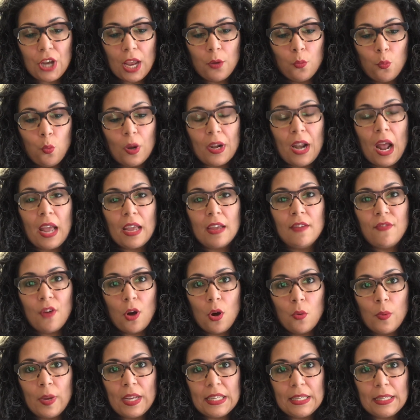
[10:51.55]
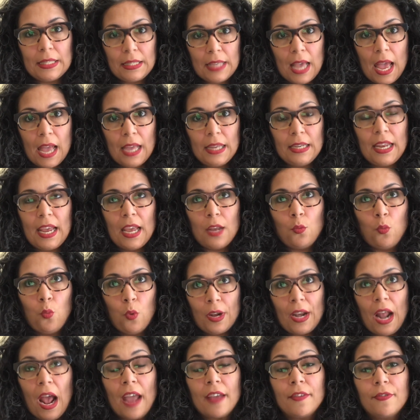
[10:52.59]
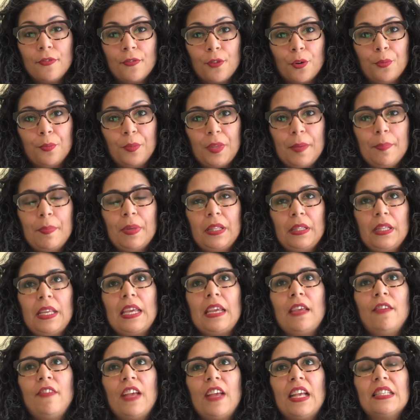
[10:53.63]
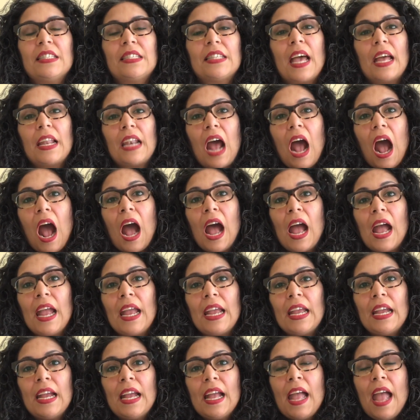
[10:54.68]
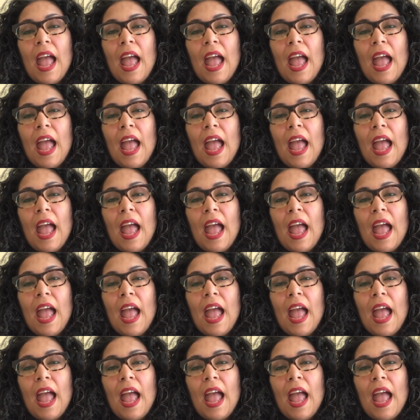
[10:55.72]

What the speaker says: and what I have always said and what I firmly believe is that I